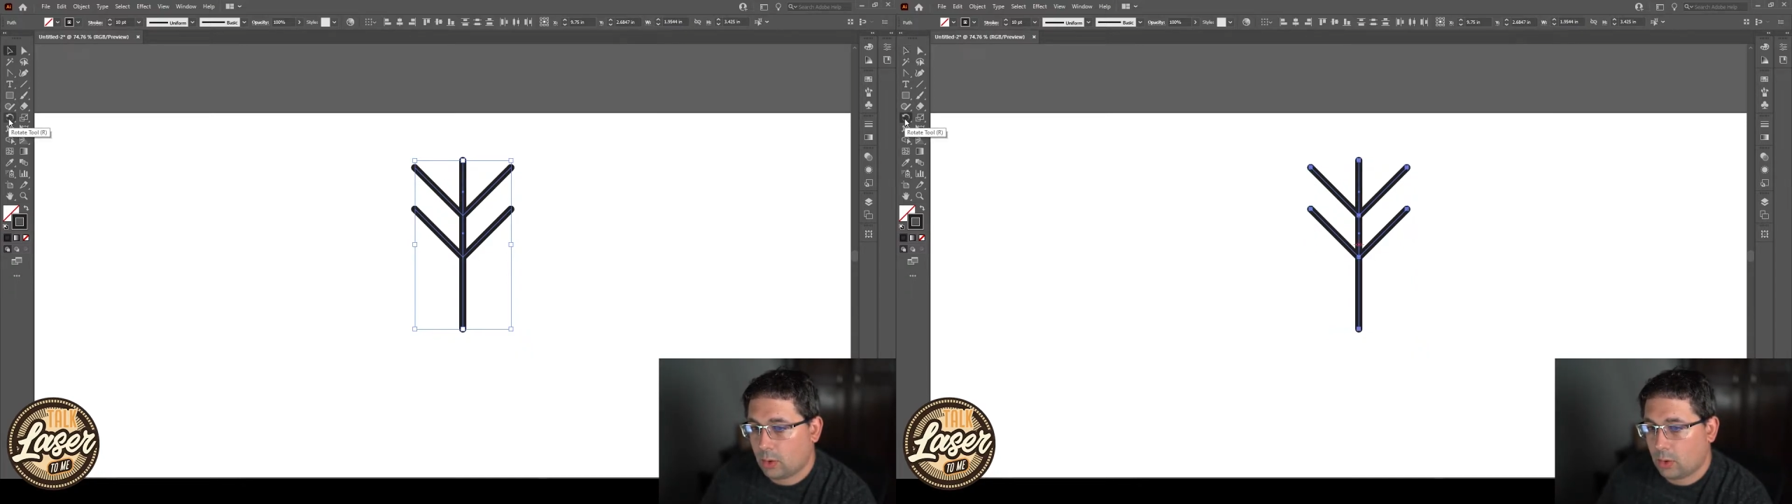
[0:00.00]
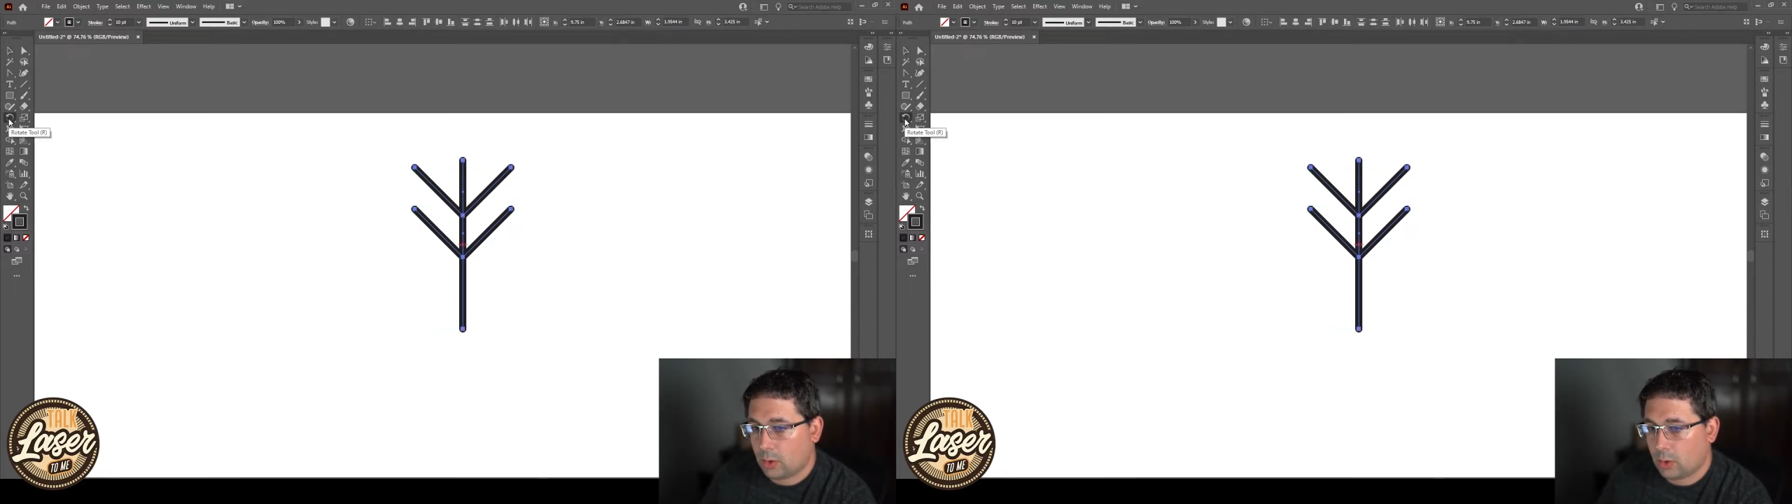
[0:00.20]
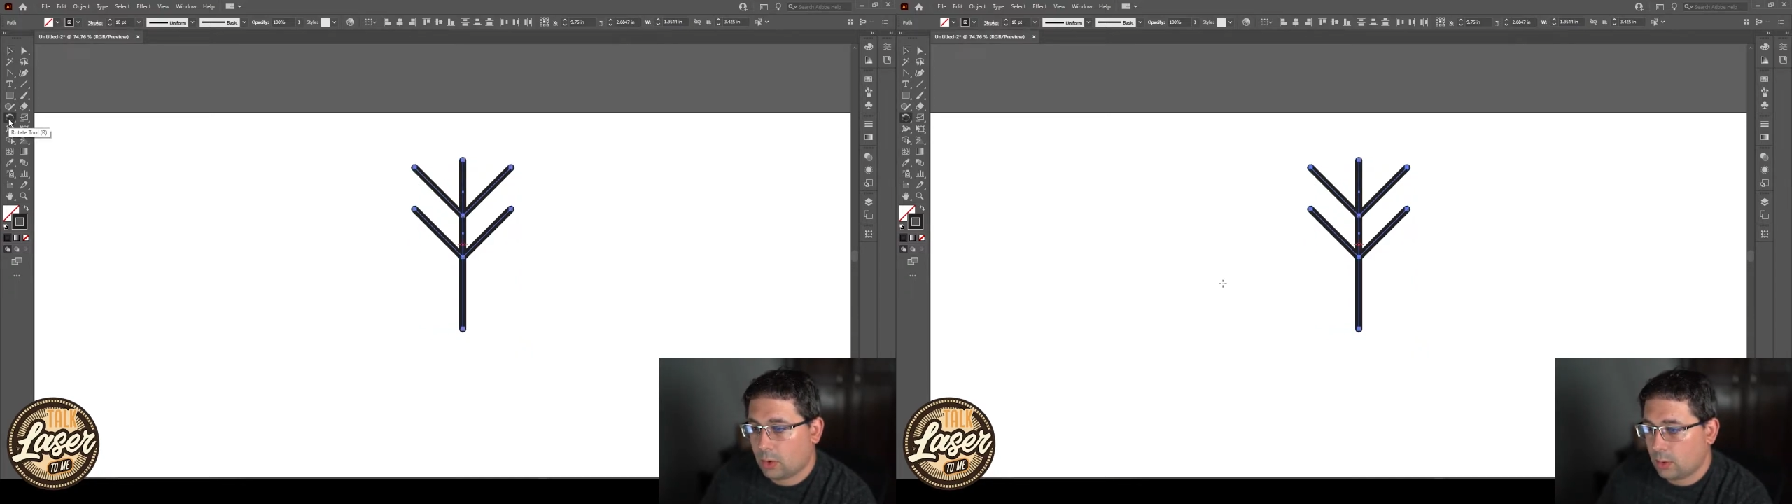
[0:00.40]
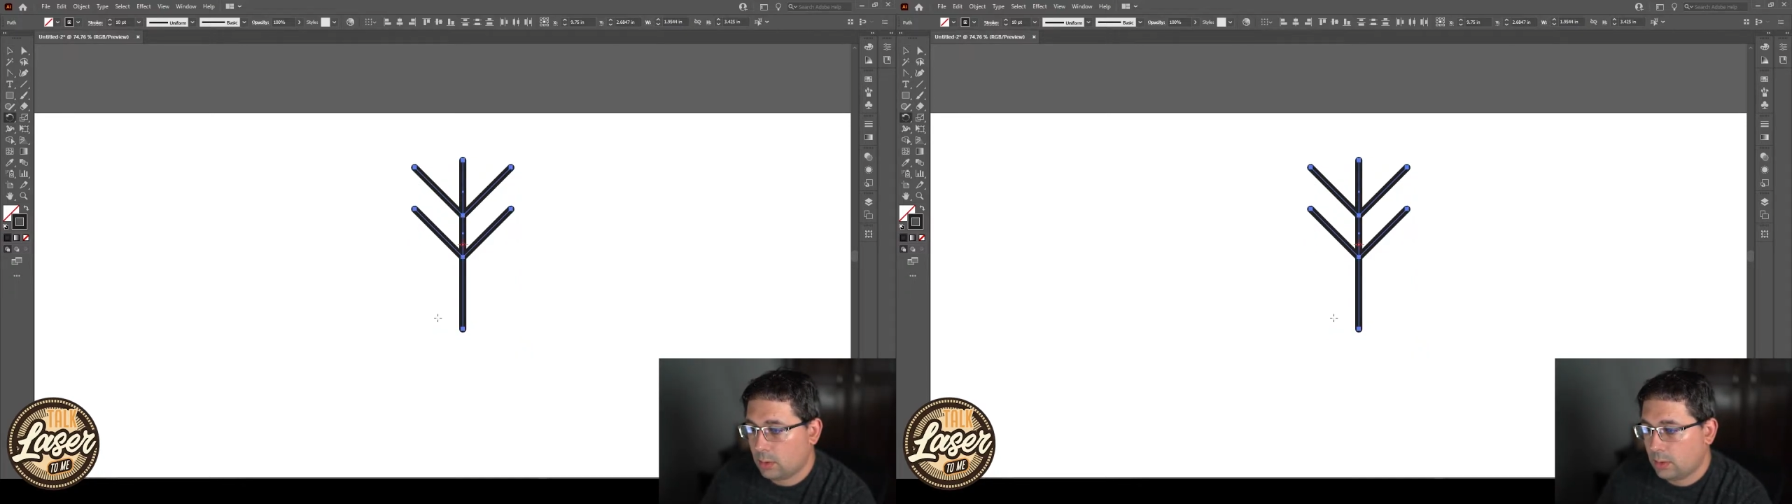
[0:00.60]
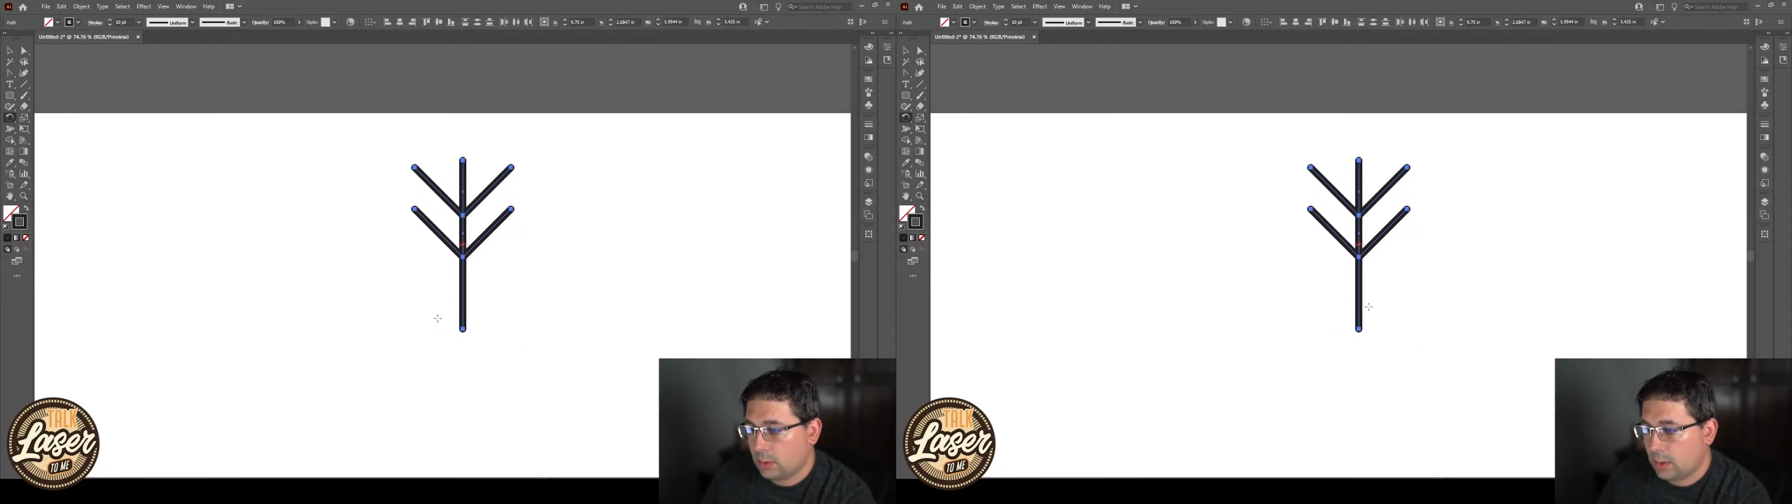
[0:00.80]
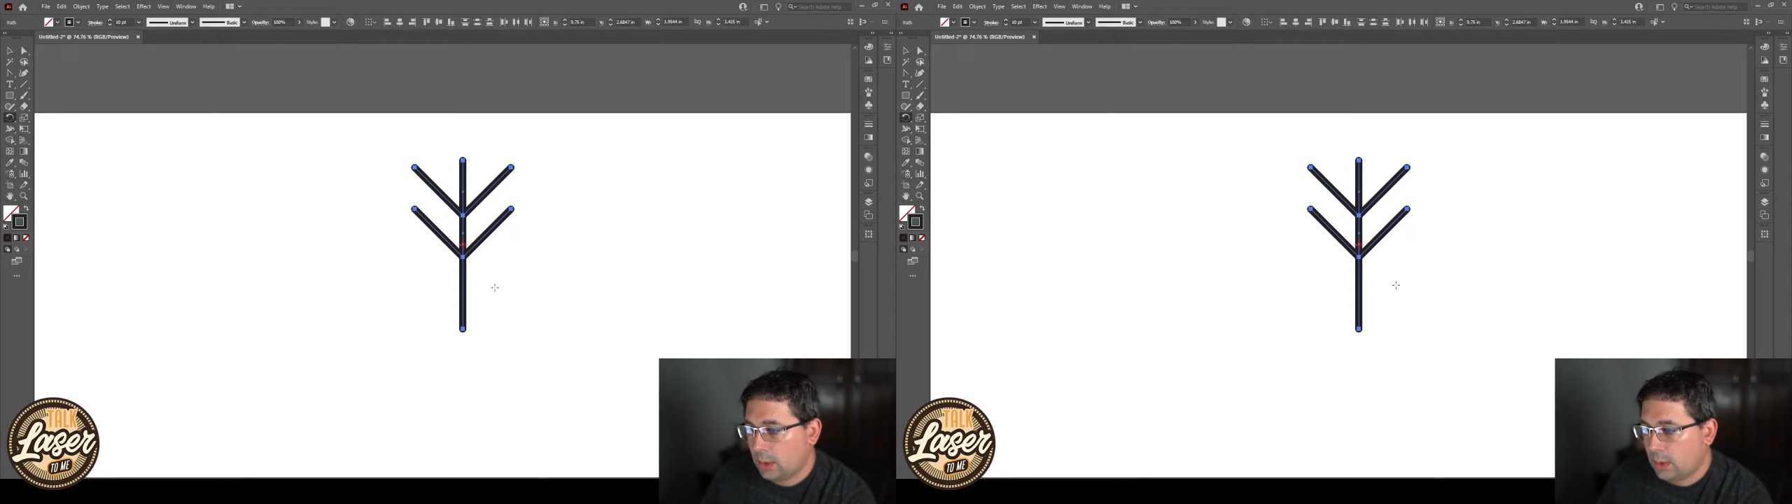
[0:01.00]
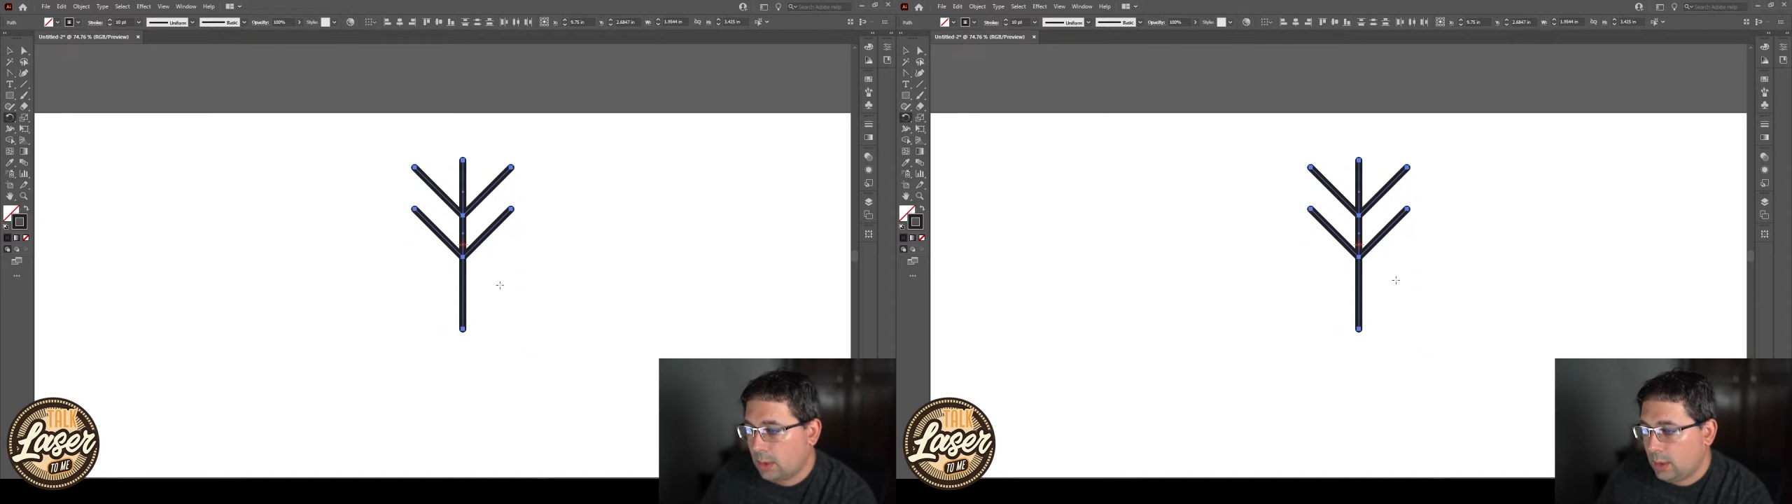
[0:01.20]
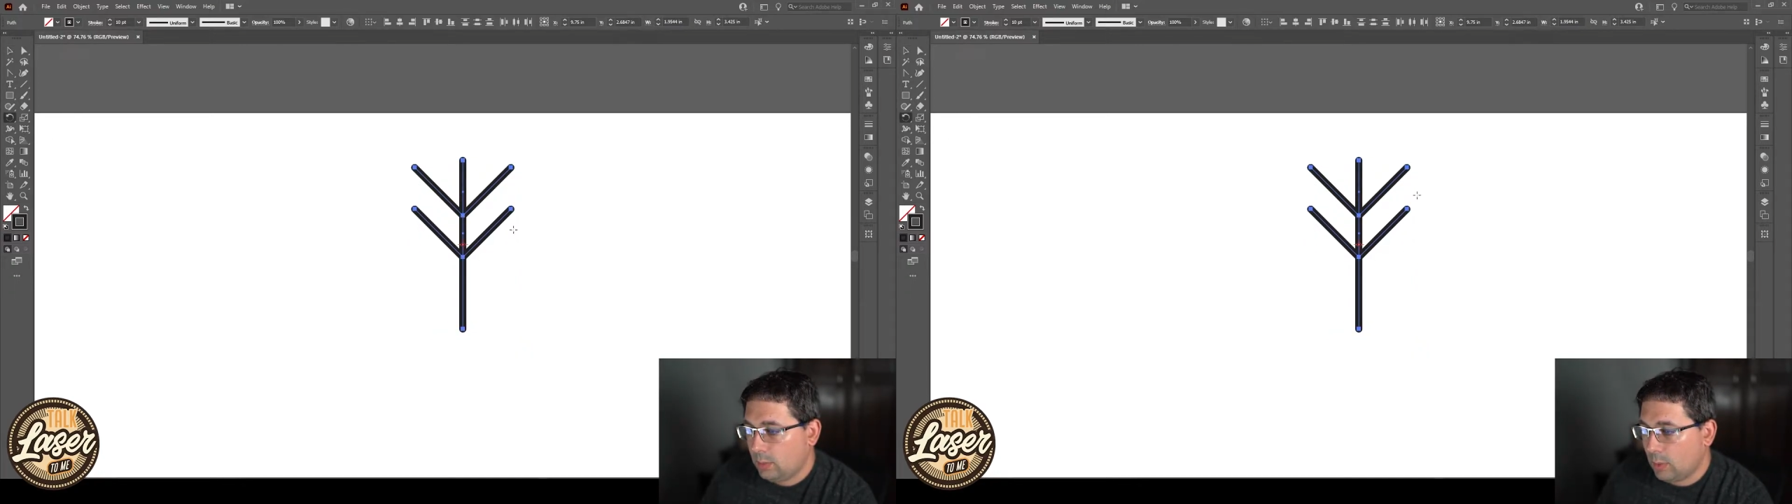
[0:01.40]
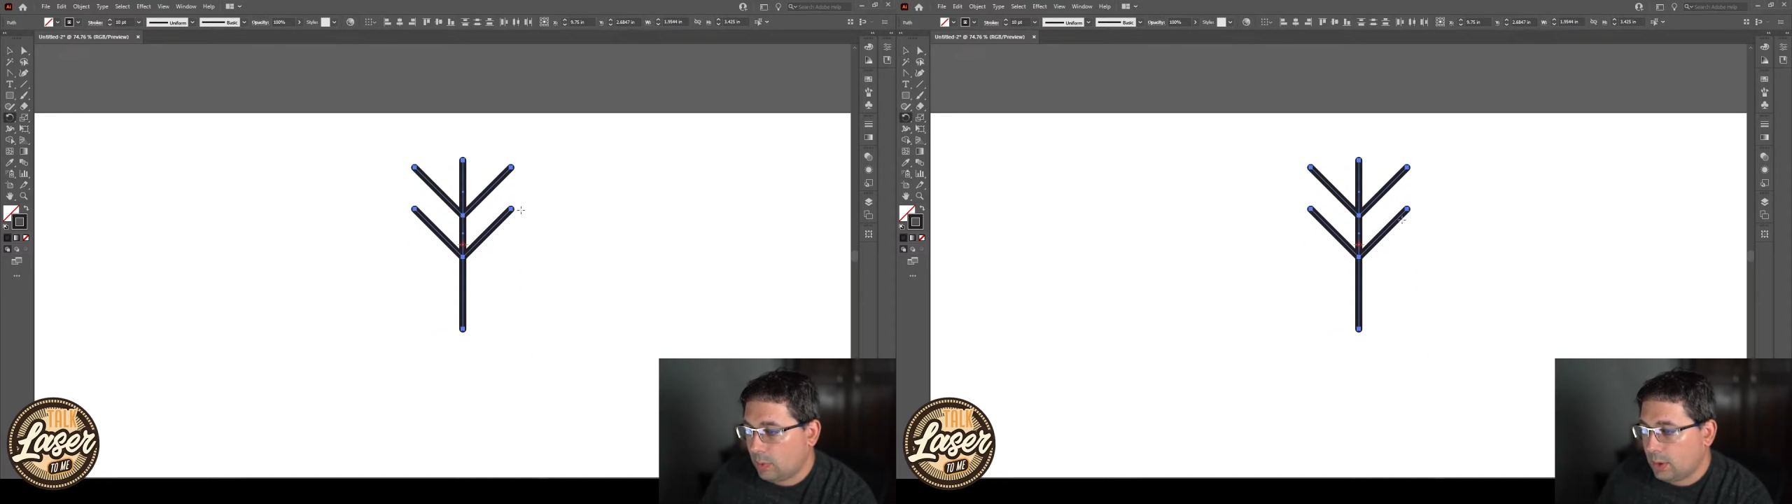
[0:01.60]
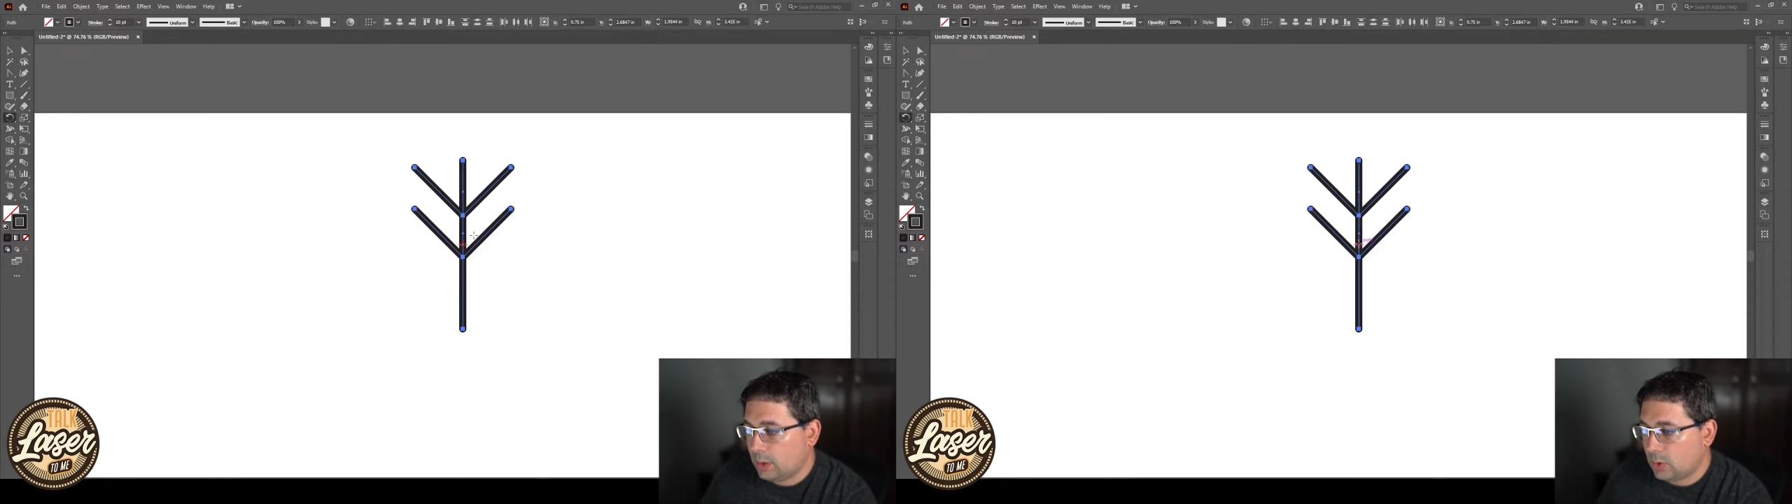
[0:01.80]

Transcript: R. And what we're going to